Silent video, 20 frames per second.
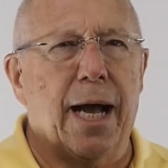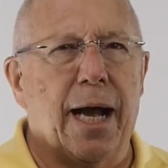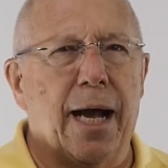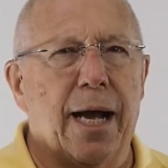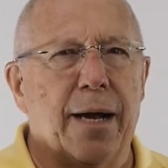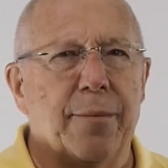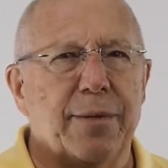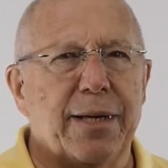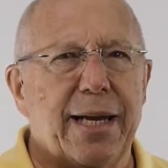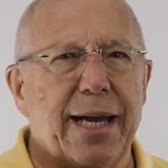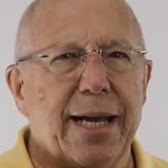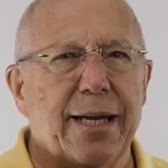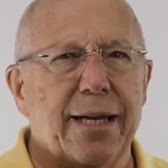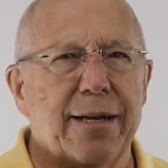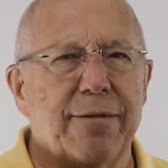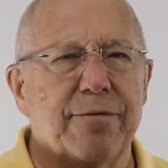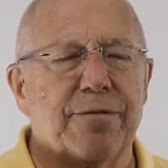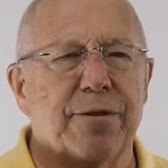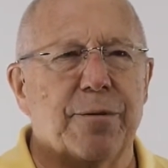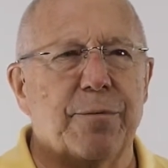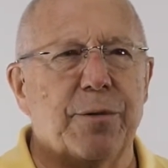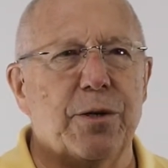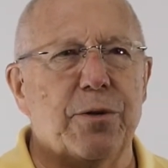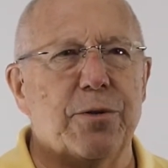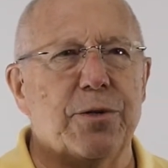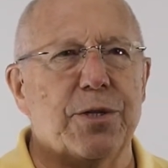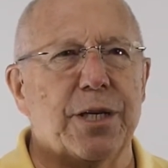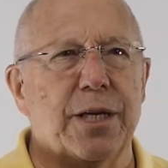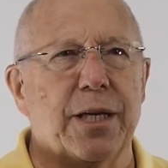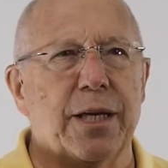I'm getting from
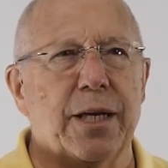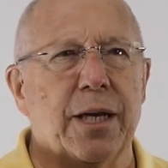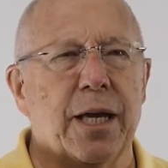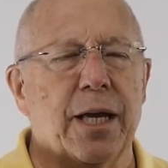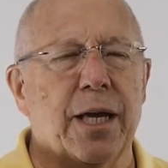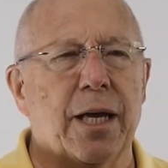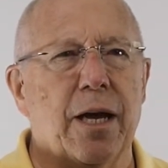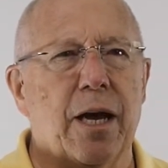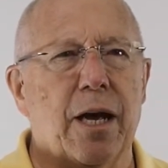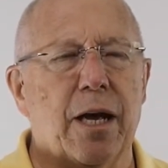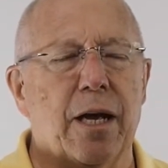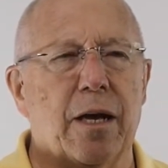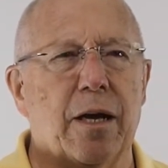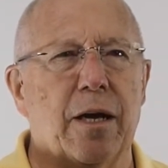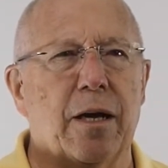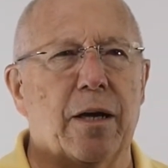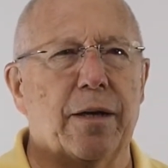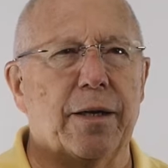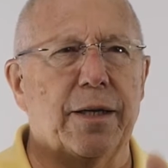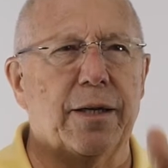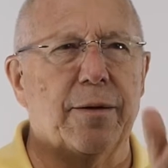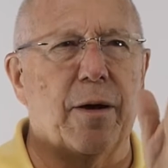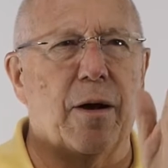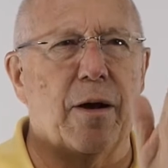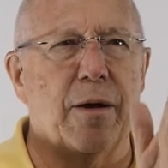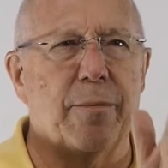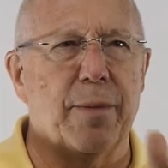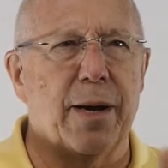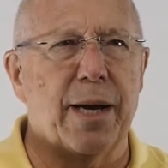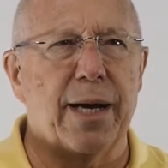using uh, you know,
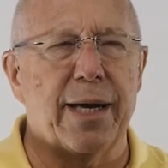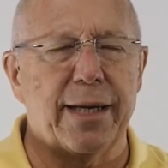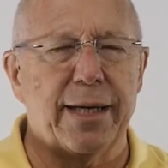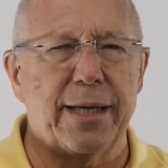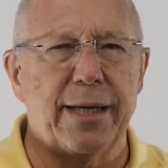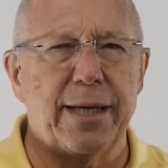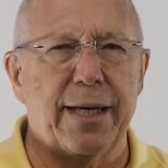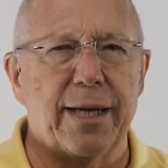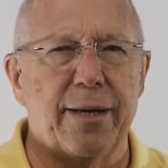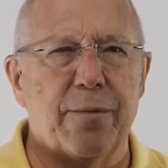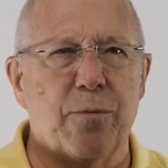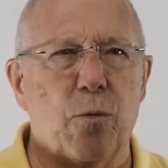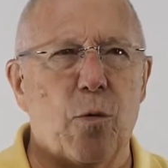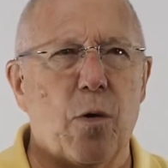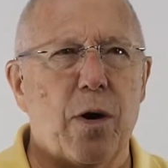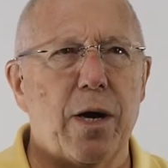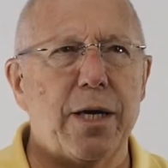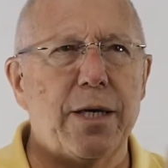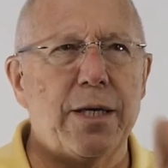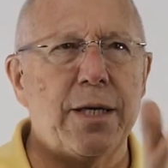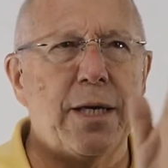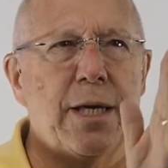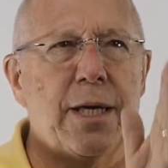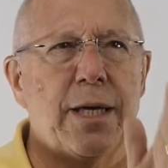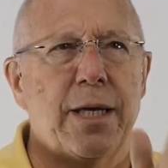on my EM1,